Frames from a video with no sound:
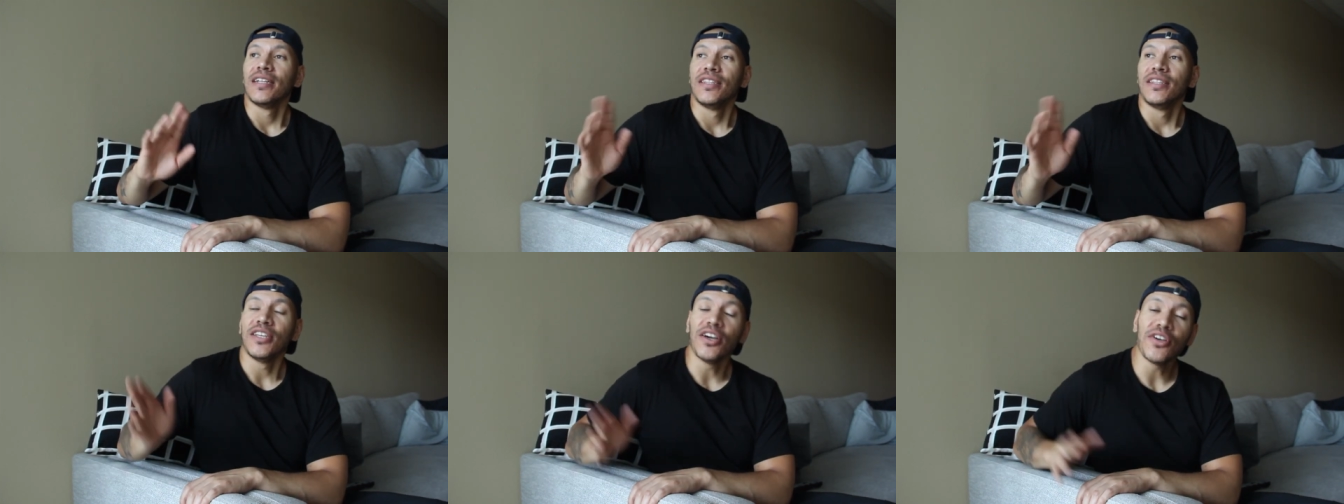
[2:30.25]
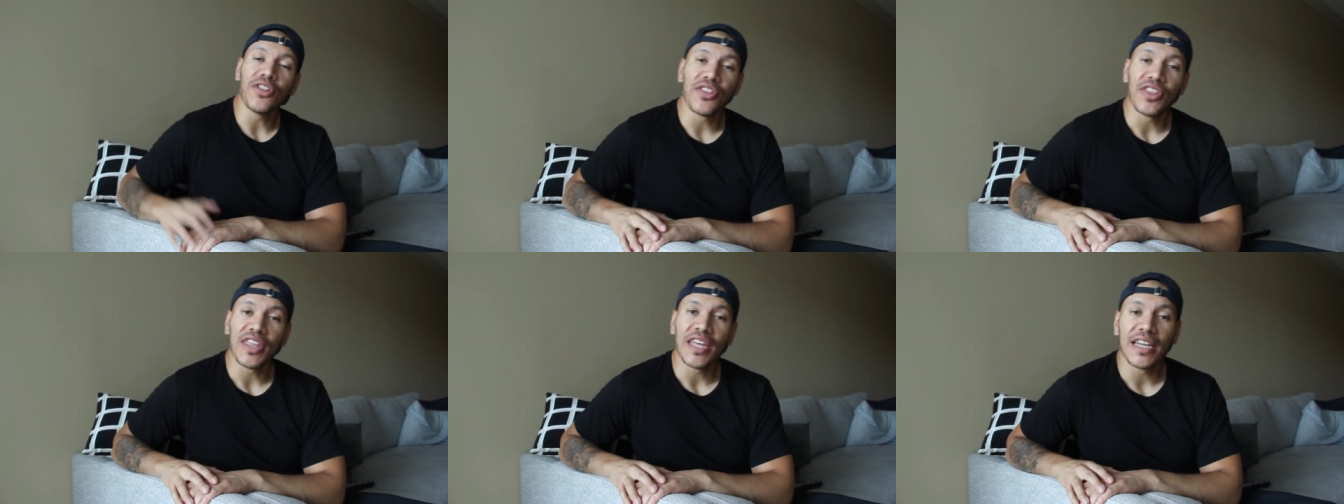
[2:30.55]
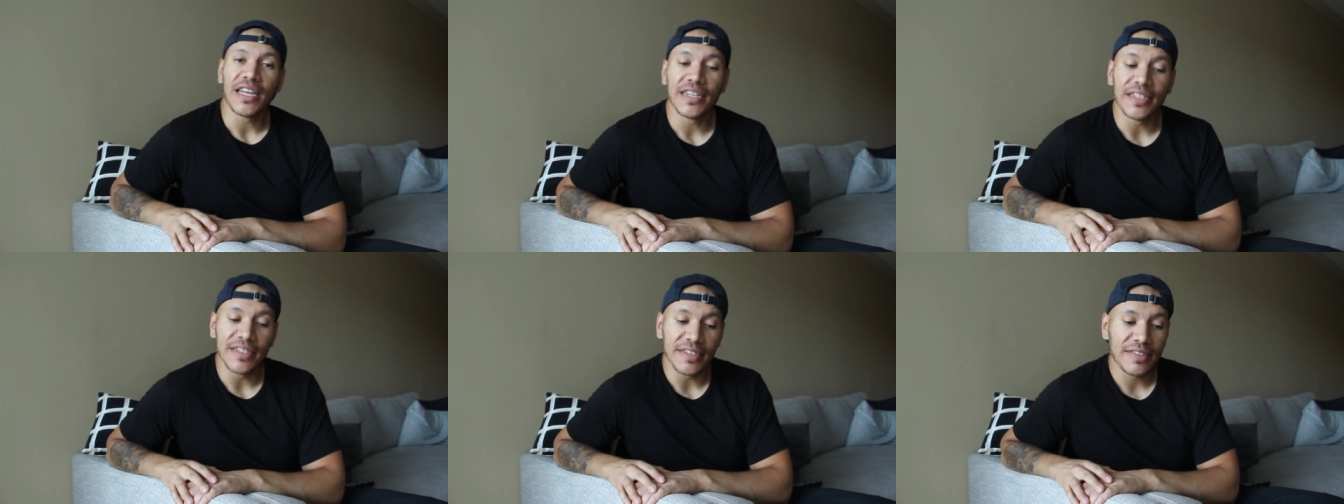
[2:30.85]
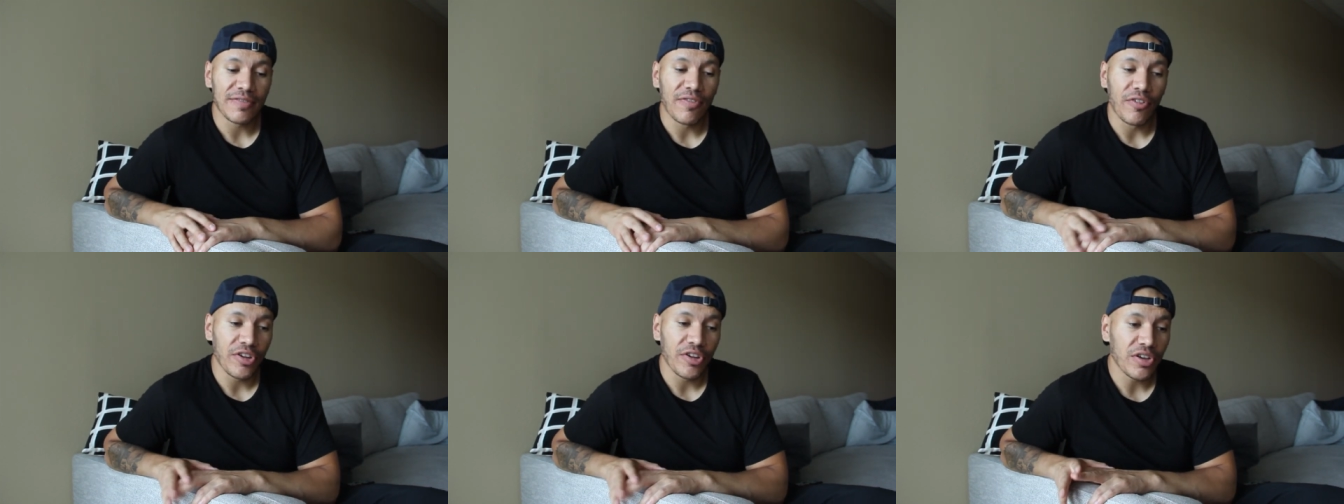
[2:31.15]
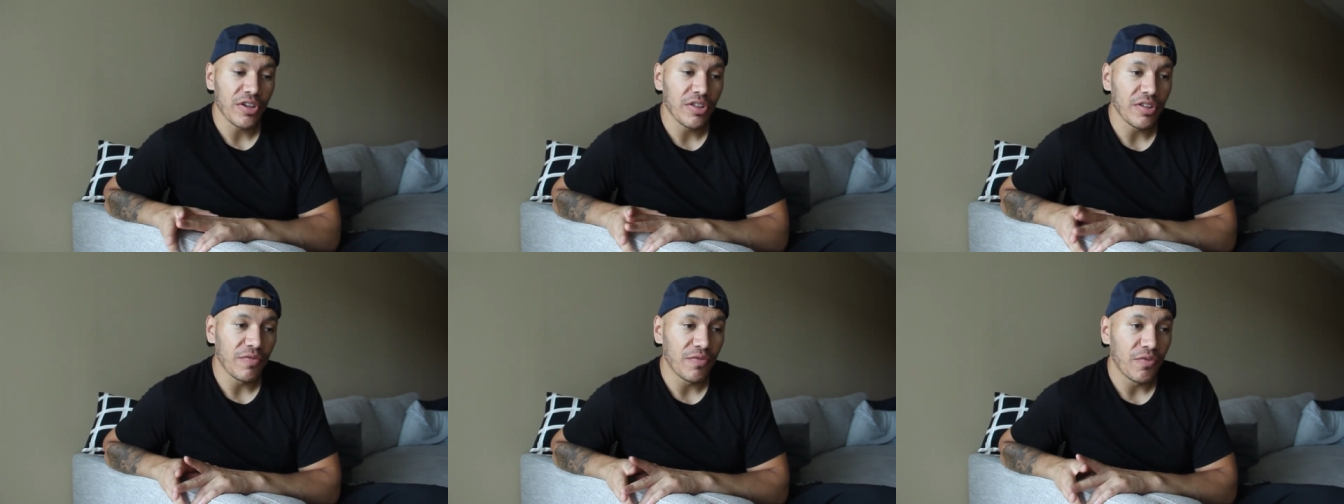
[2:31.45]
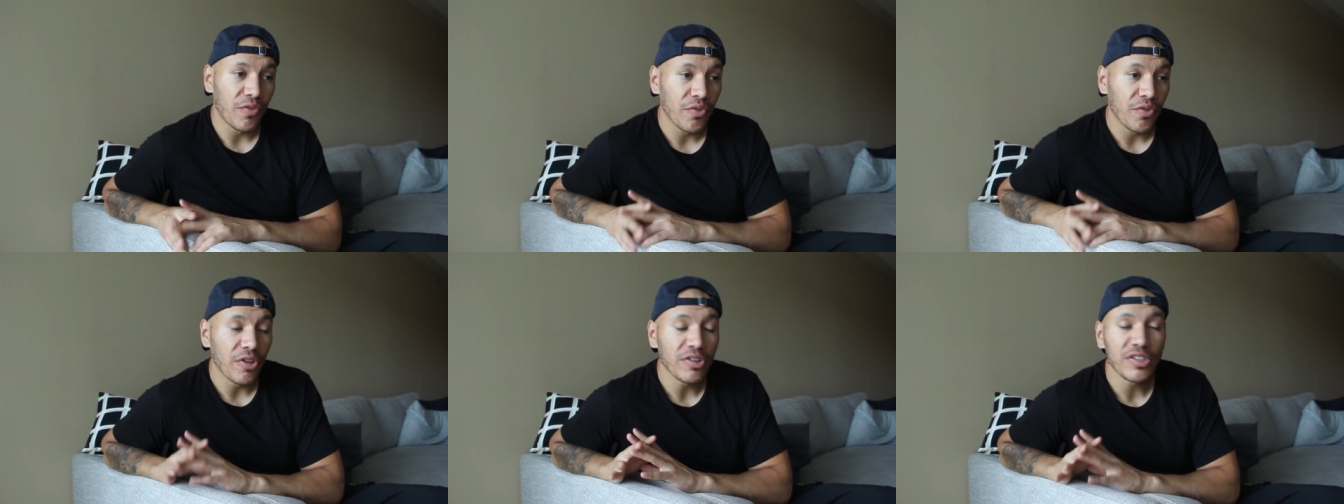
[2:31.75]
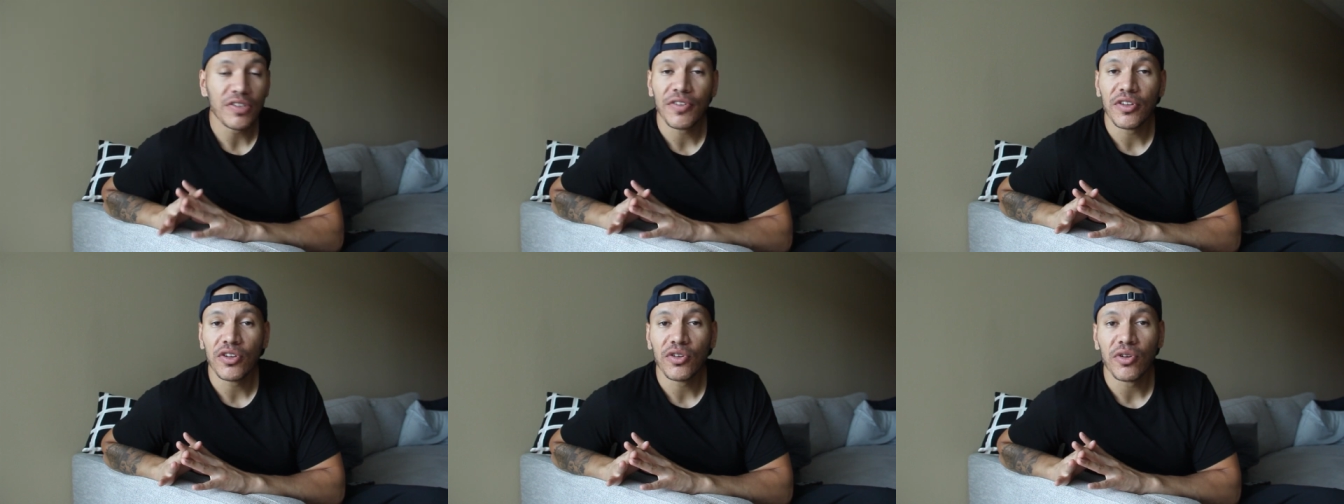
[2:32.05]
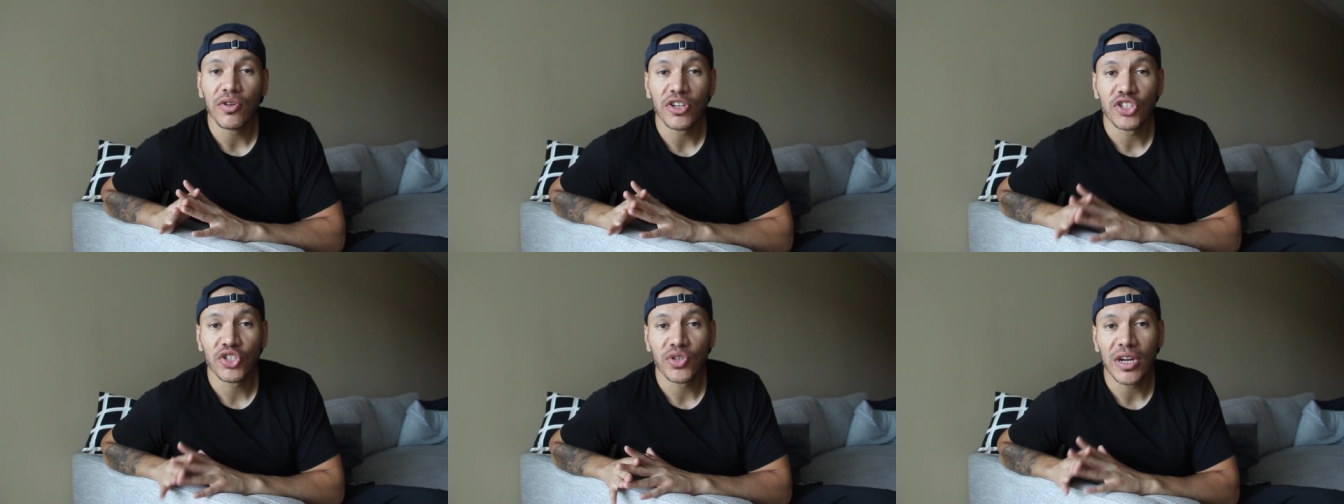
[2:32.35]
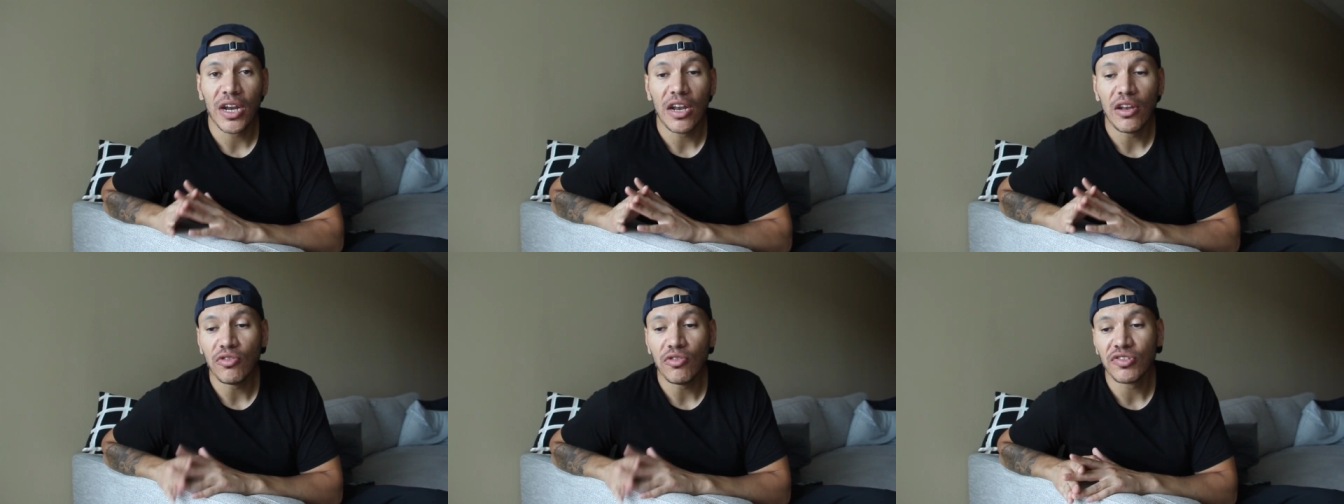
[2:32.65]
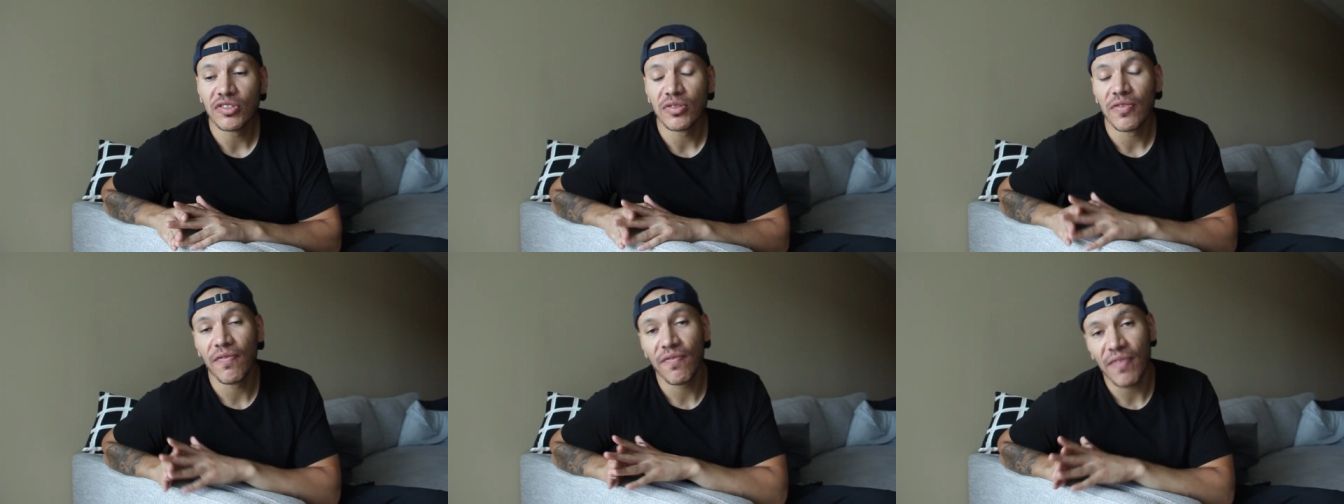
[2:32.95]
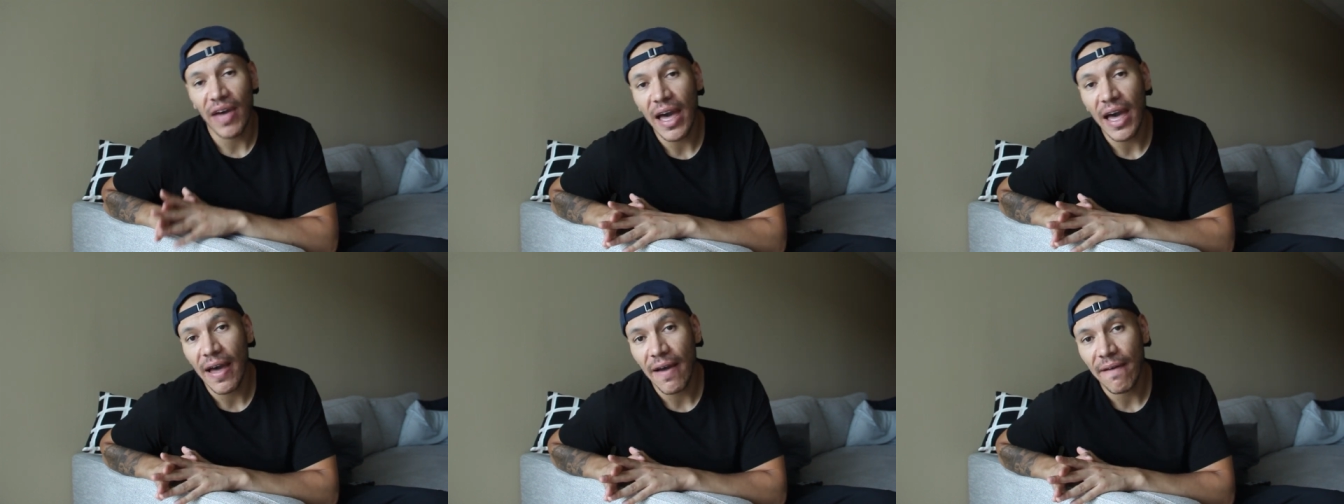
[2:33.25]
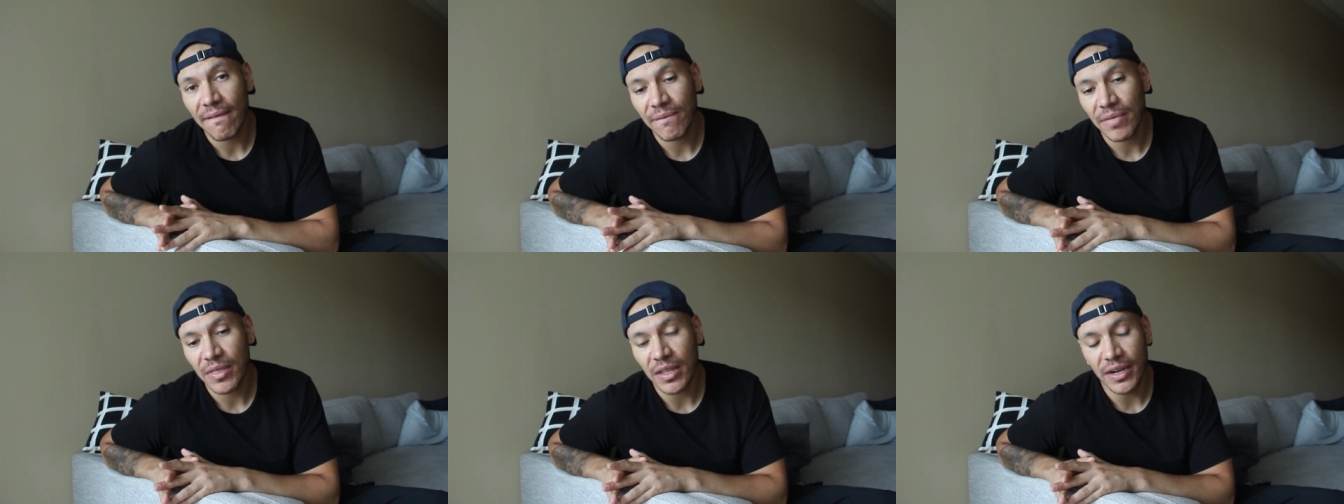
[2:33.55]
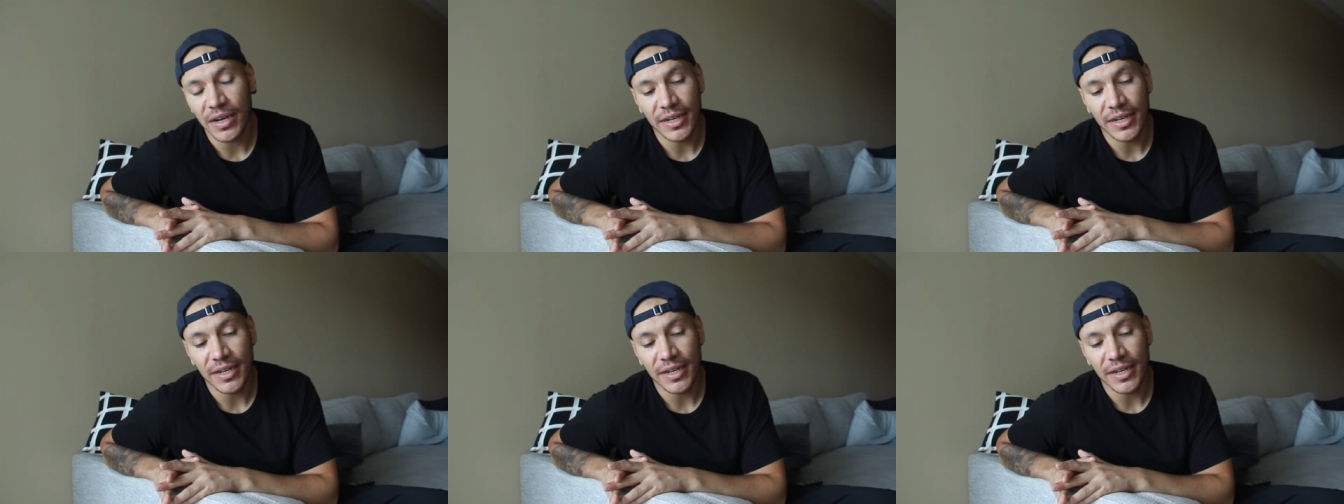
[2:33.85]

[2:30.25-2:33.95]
The other thing is for you, for those of you who are trying to lose fat,